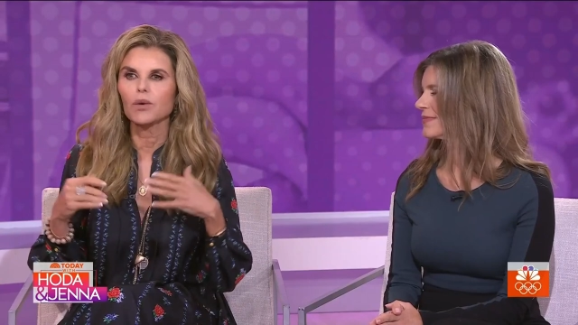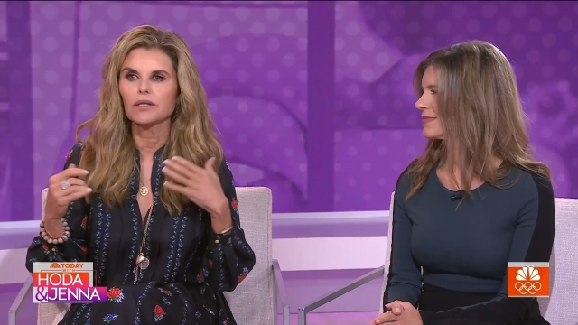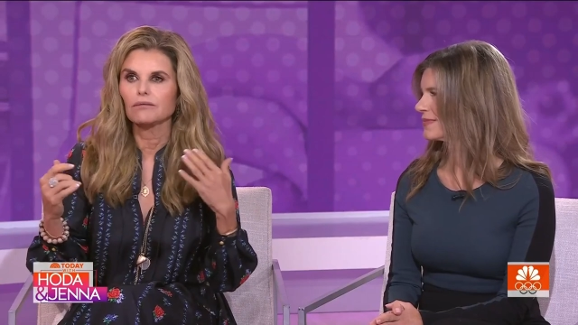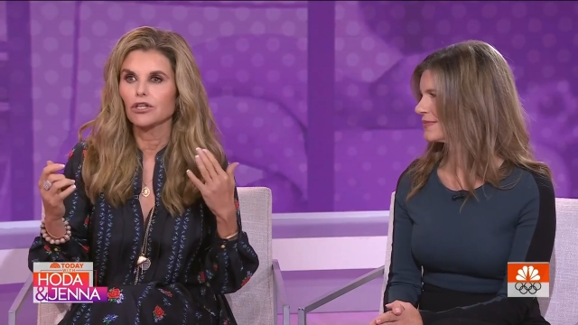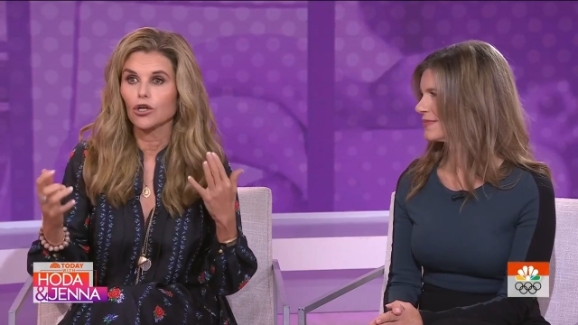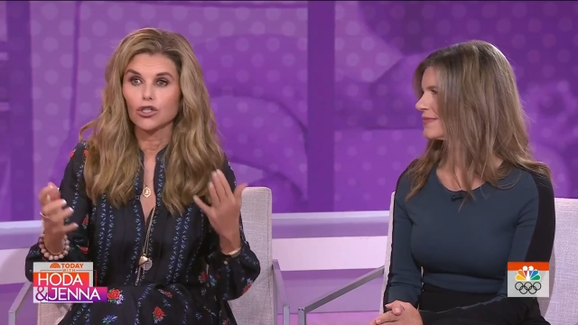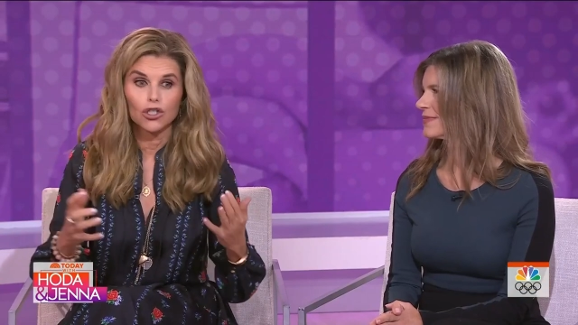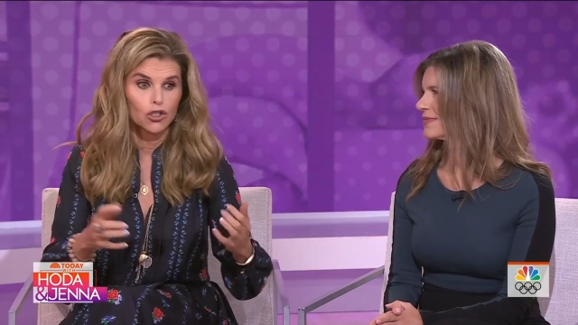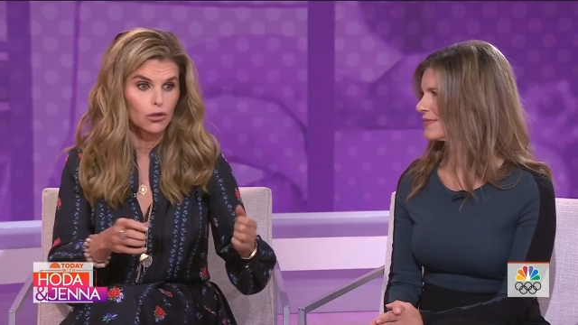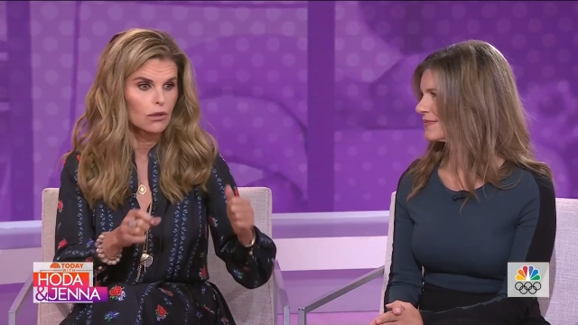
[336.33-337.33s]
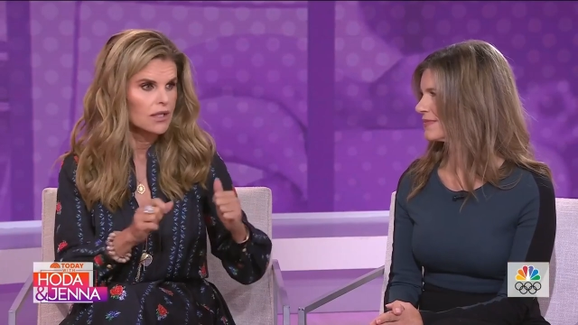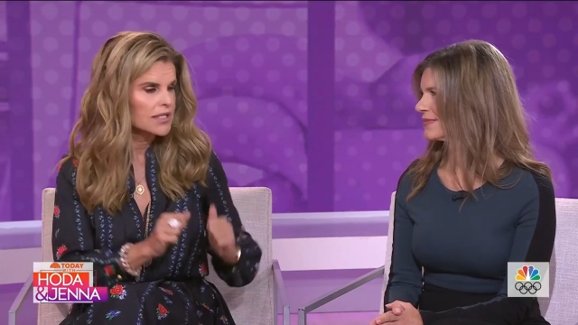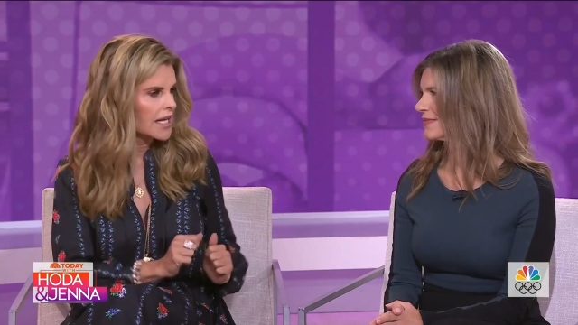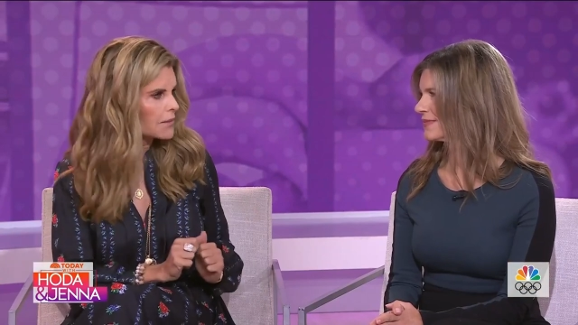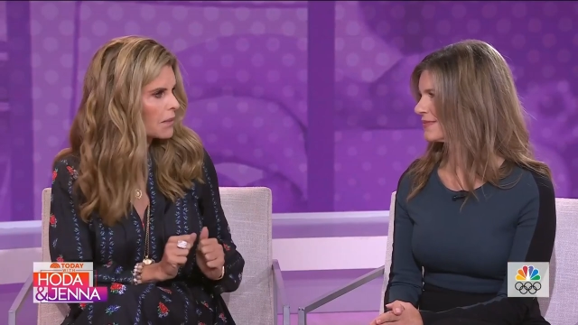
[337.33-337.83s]
Speaker 1: What you know, should you
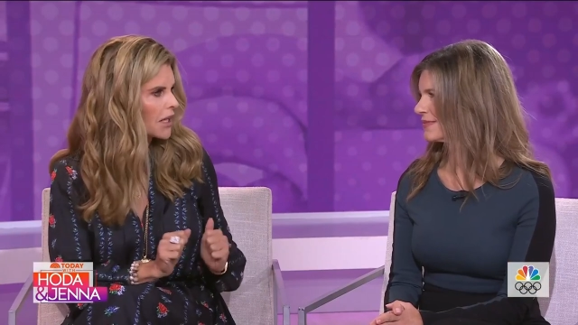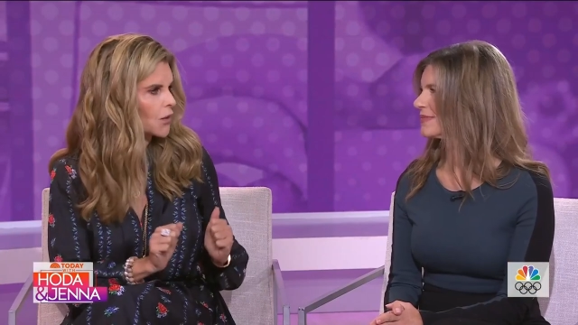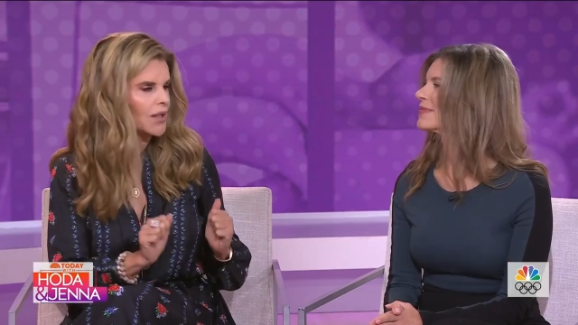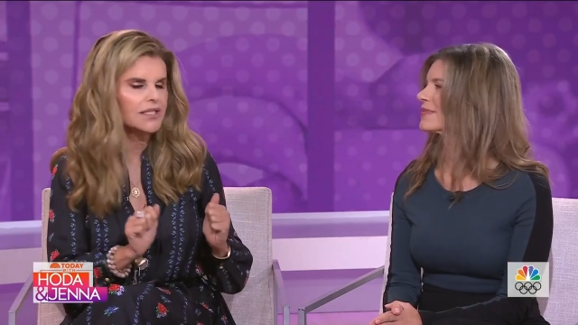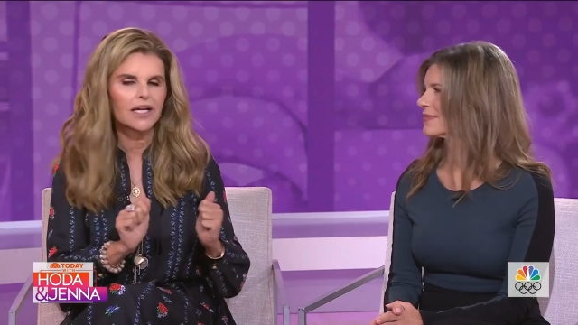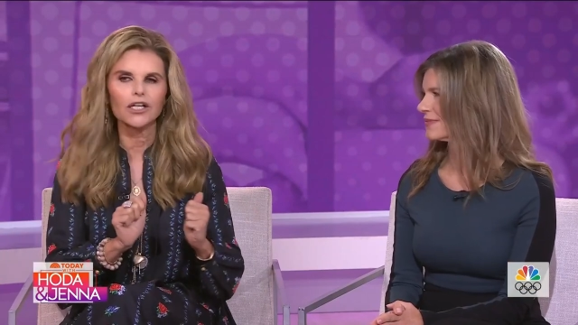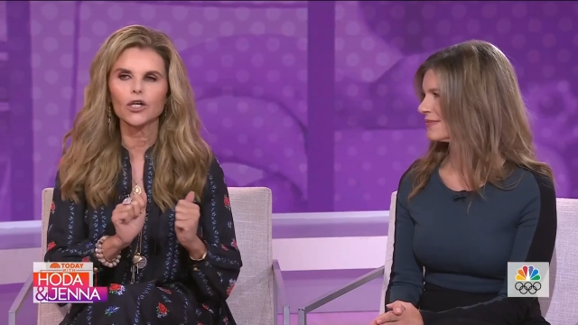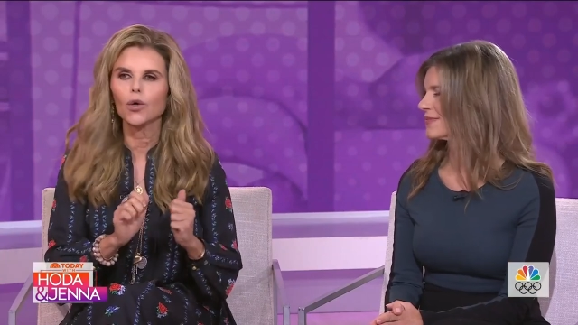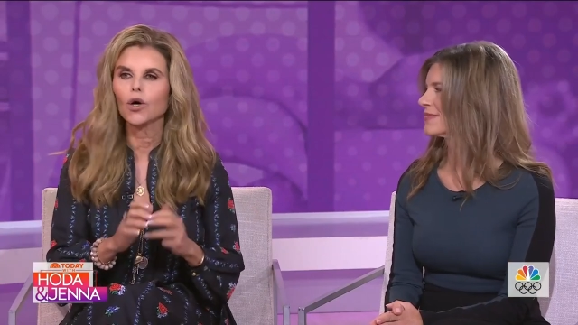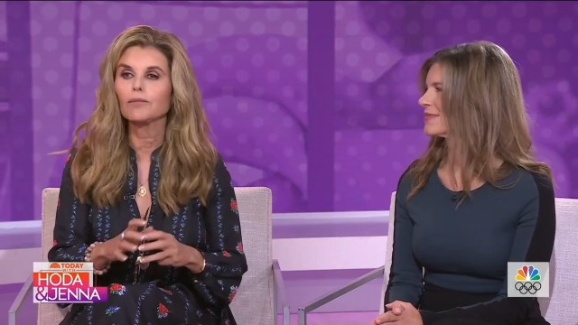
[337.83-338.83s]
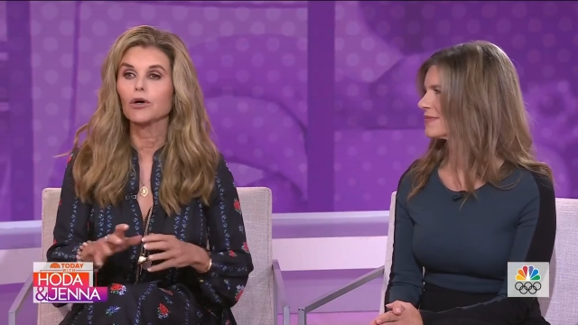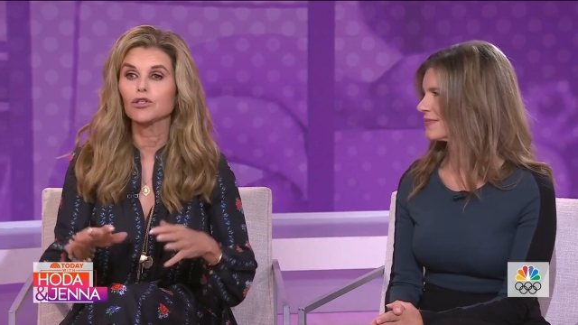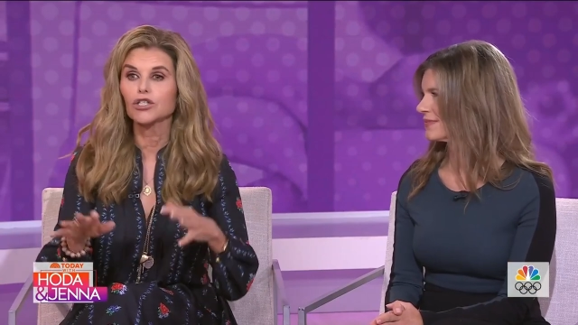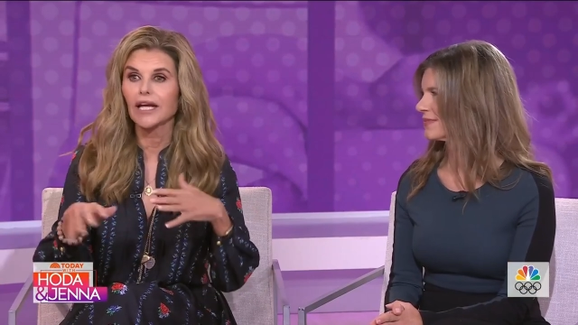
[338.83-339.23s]
take bioidentical hormones?